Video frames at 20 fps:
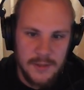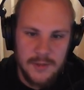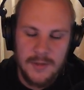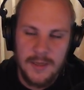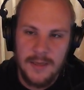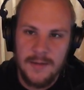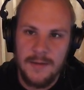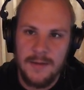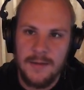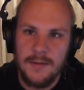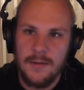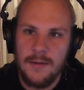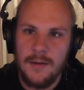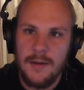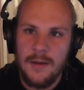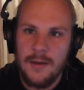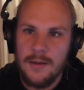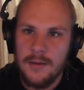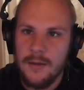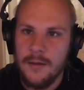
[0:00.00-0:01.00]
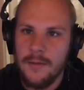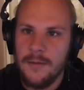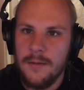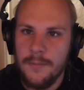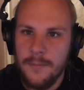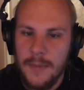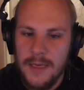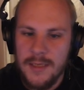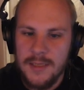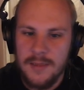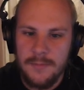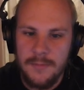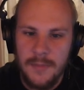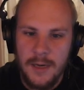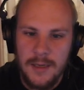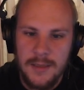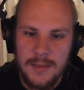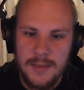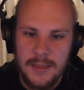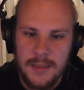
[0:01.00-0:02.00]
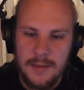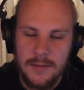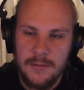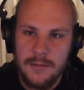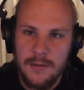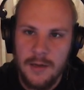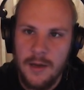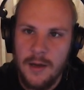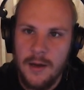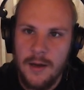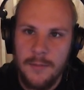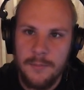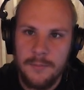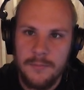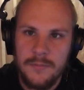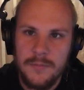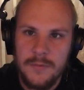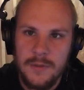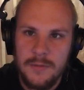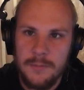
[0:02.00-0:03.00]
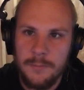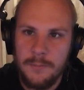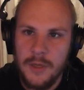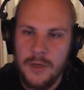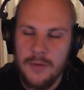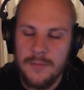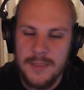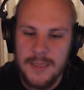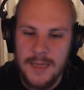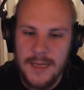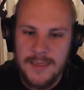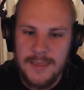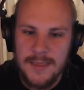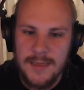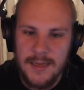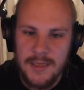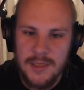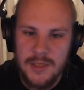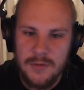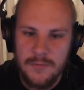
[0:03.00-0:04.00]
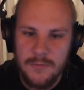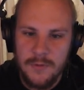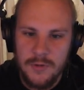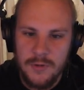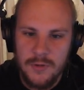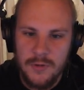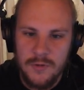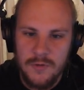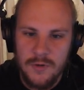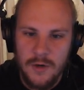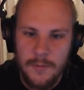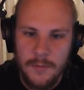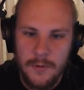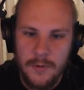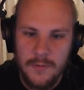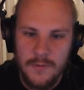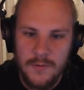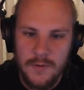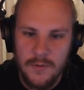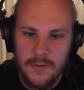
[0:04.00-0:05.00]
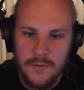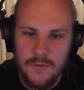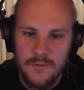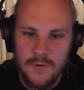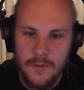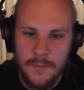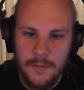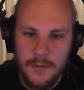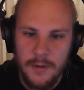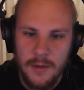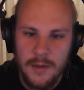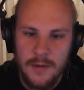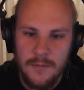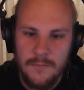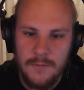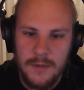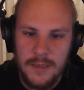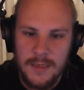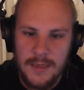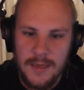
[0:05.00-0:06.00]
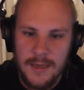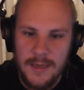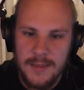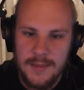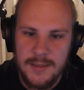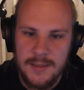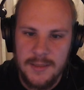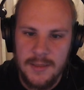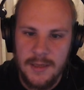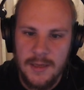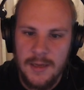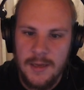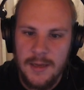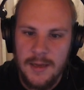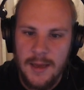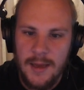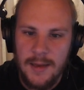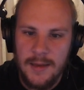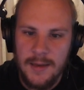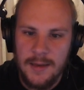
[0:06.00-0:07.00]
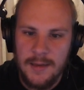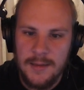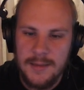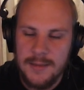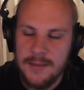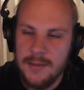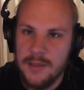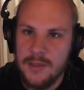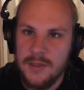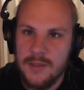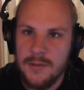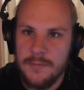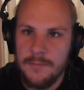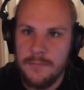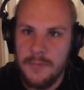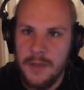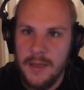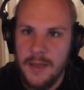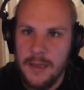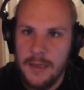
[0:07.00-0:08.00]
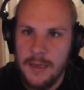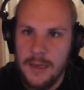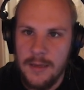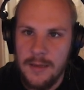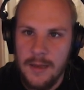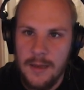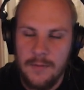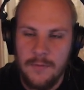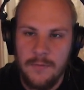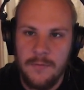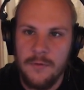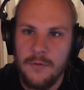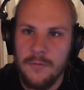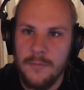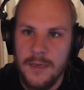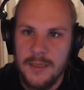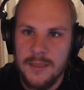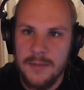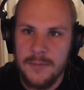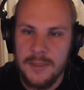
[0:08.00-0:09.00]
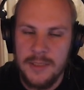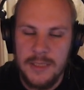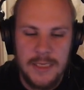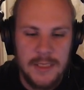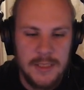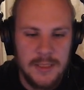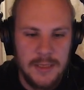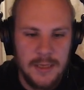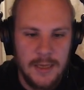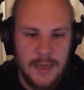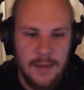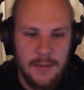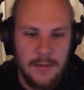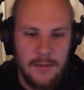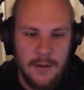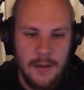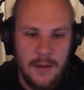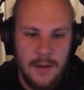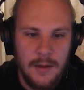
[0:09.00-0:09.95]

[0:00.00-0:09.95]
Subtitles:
So that the maximizing becomes less and less towards the drop until the drop really hits, and then it starts playing at full maximization again.